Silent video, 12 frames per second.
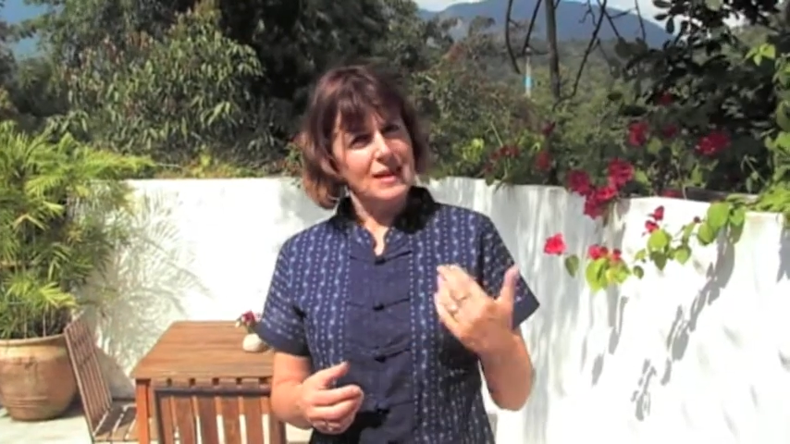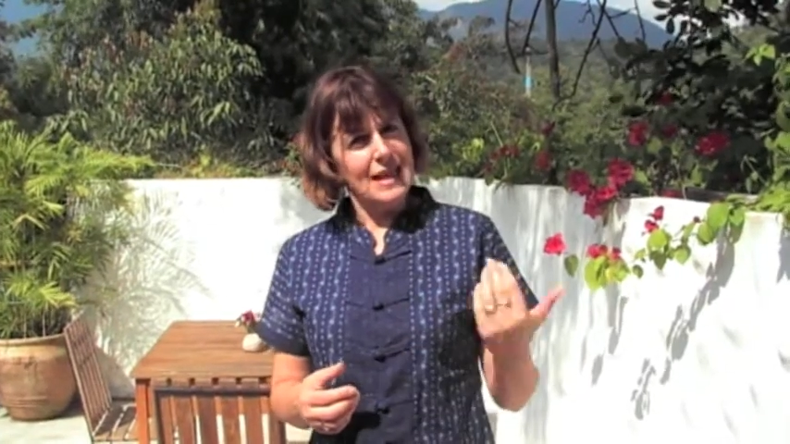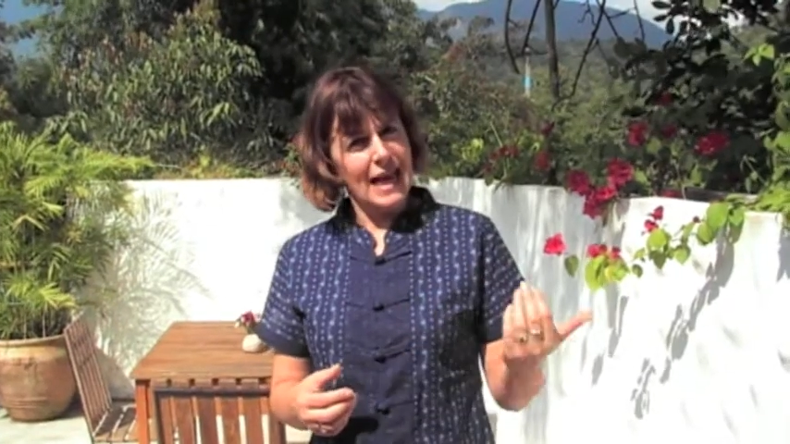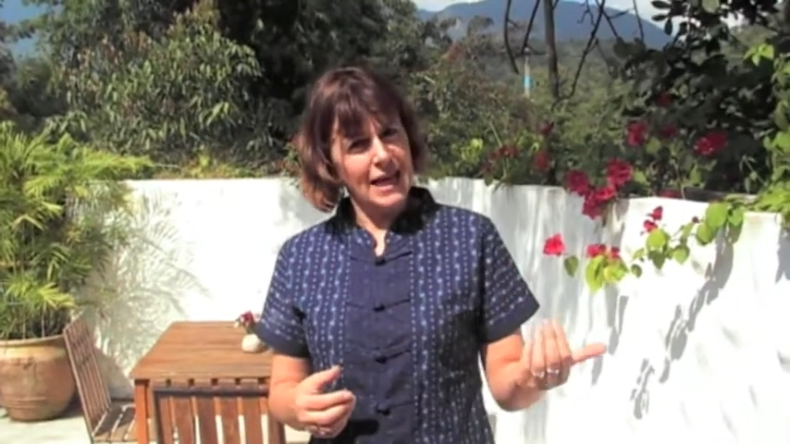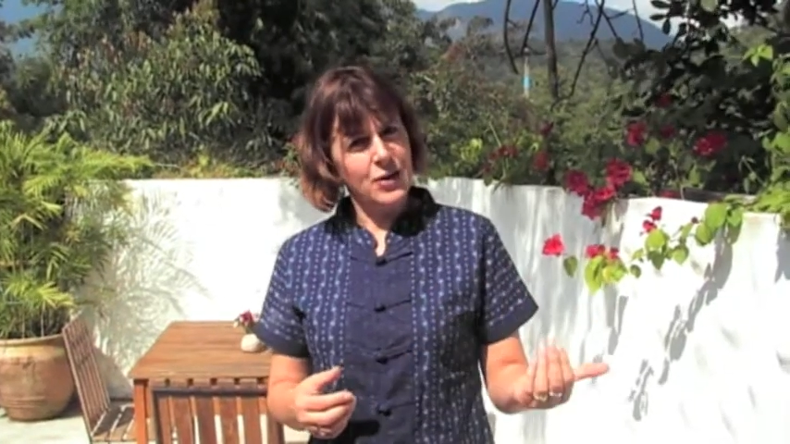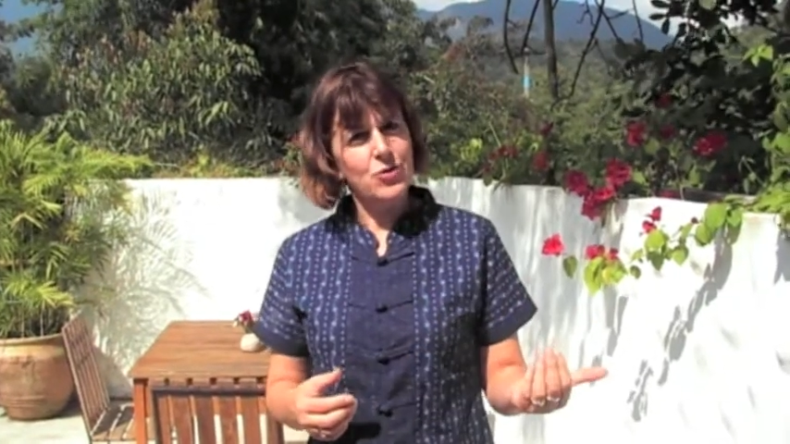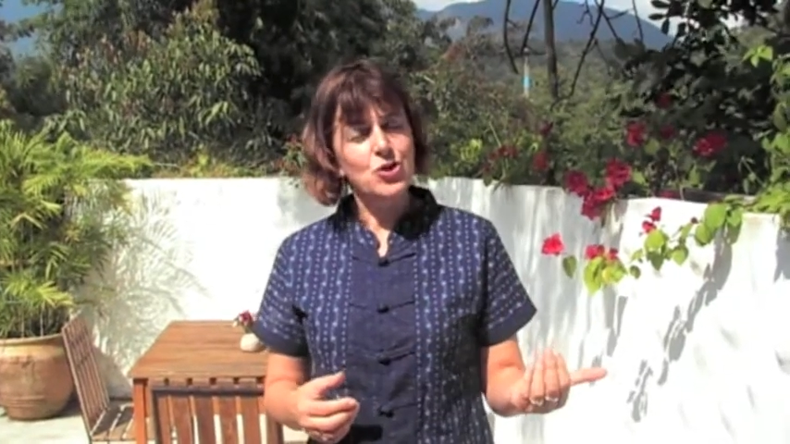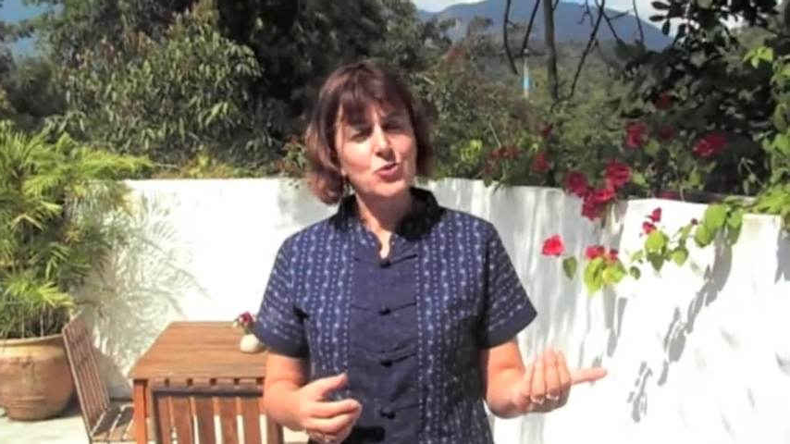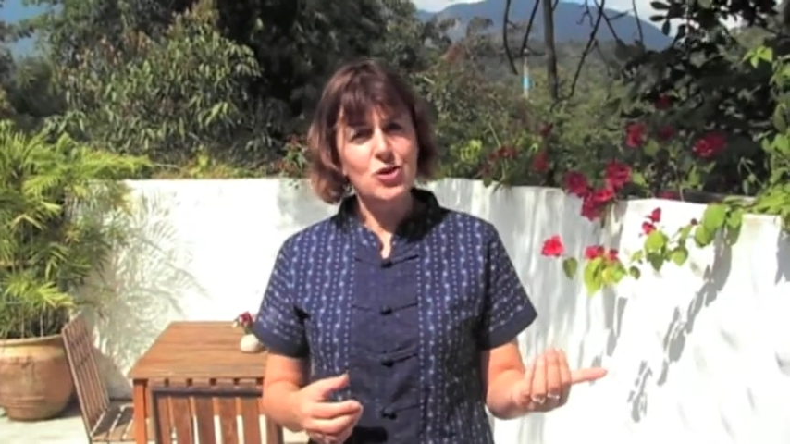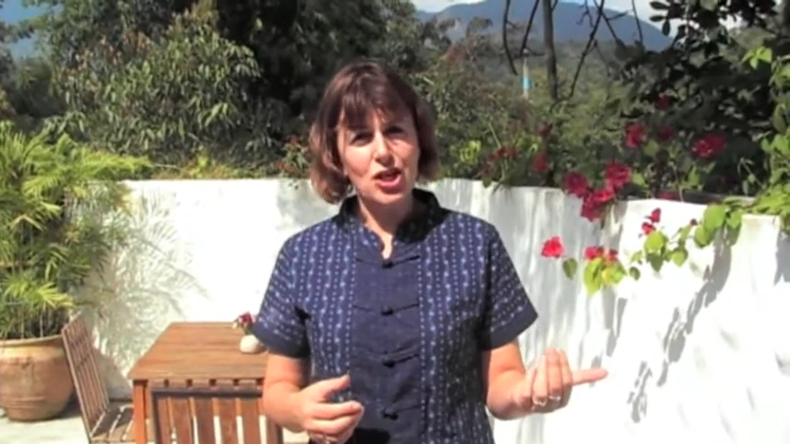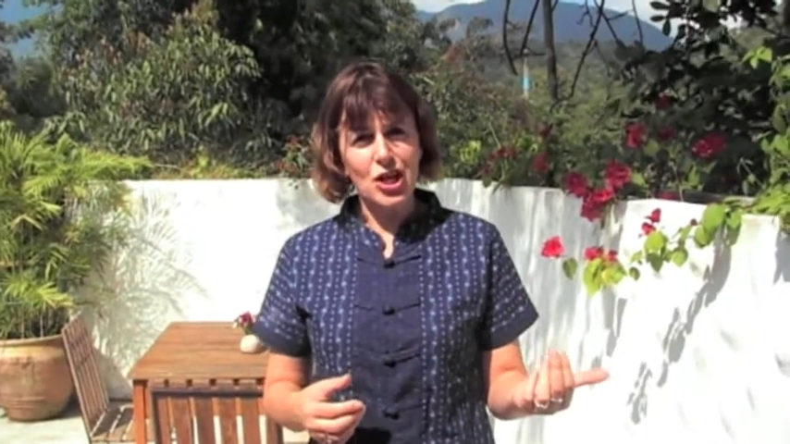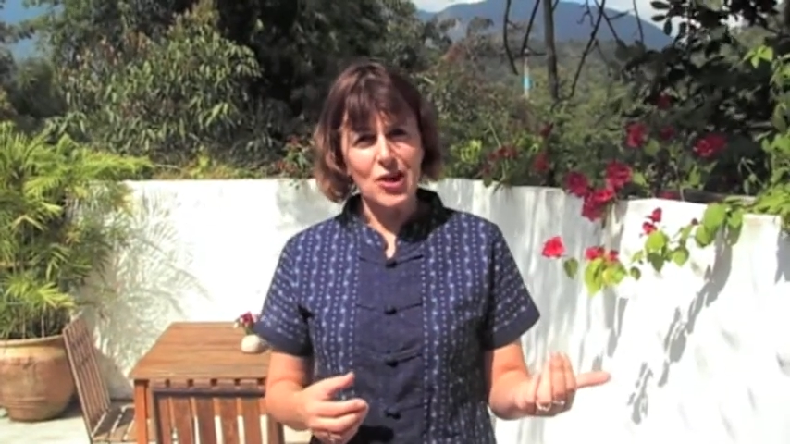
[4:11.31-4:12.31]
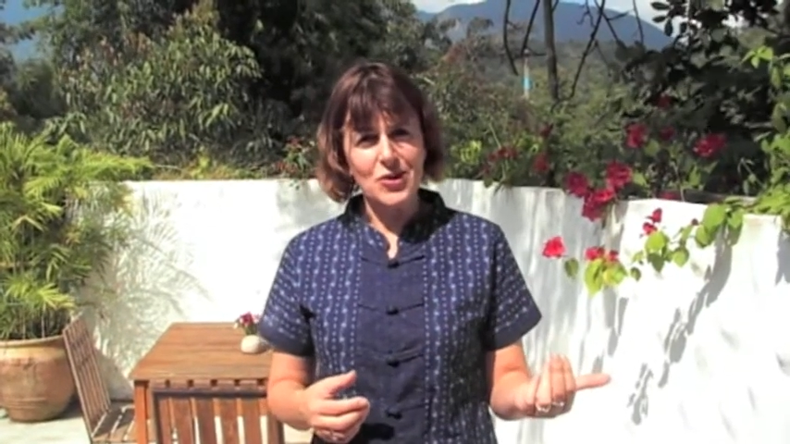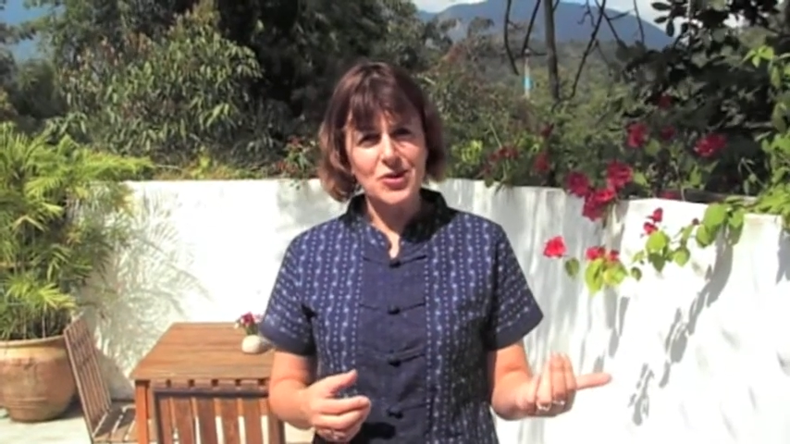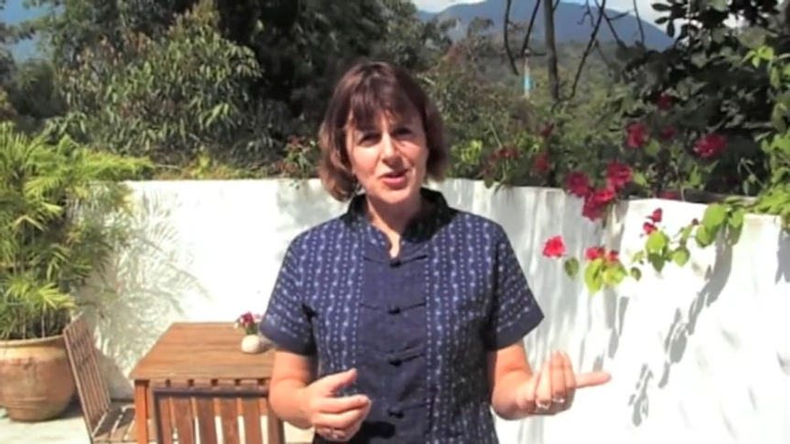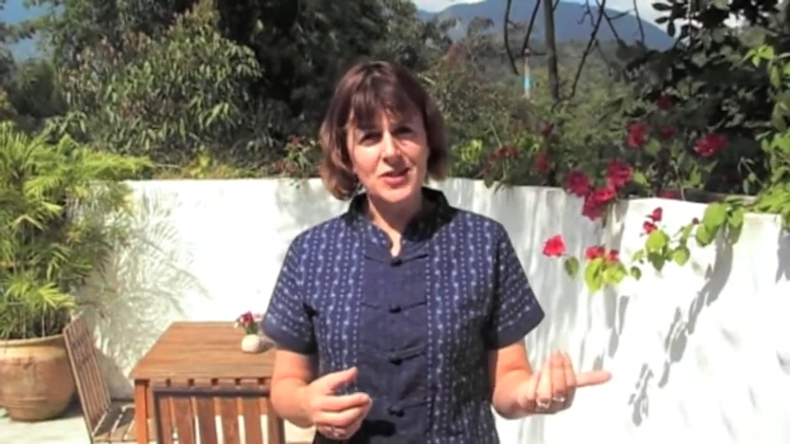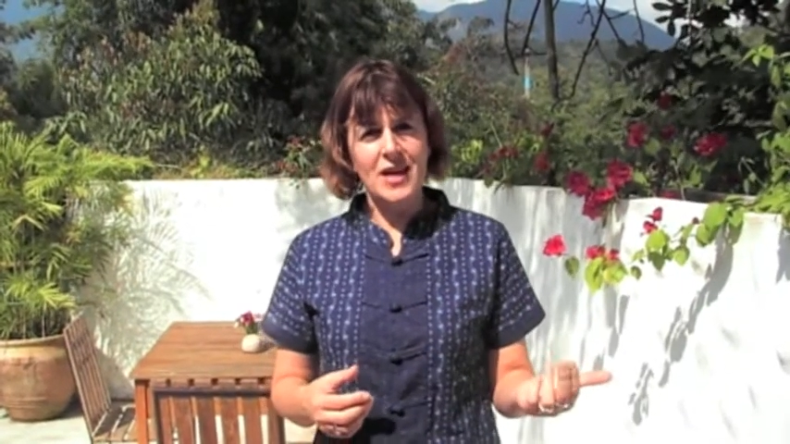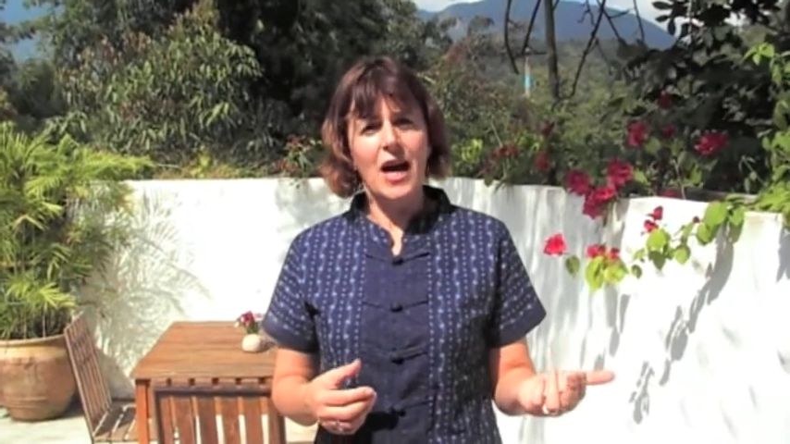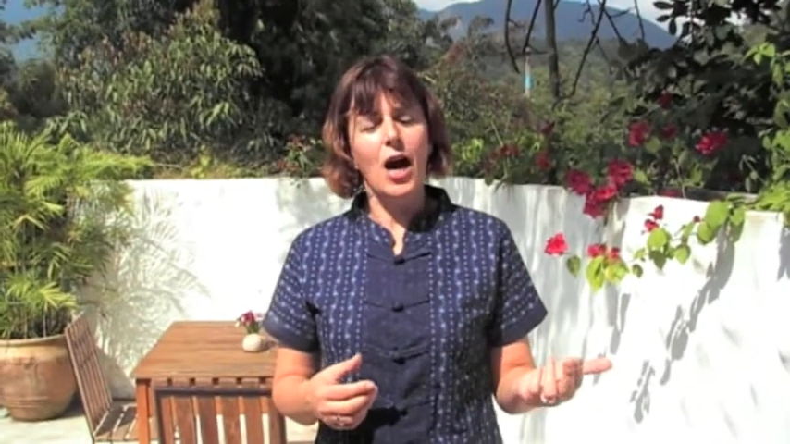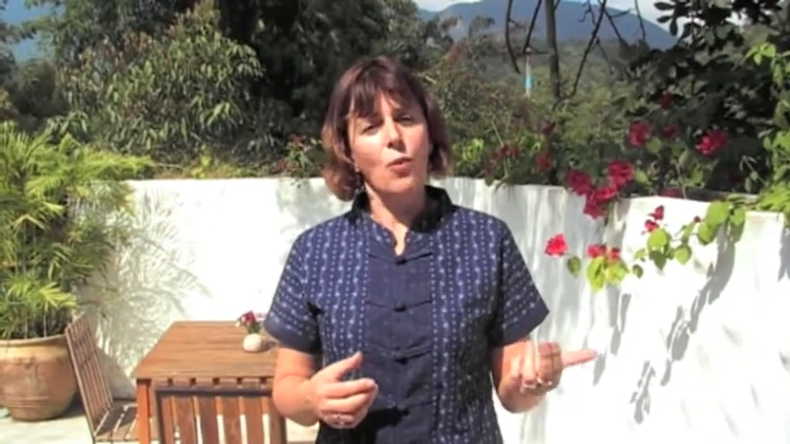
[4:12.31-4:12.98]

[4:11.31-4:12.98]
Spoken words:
the language we use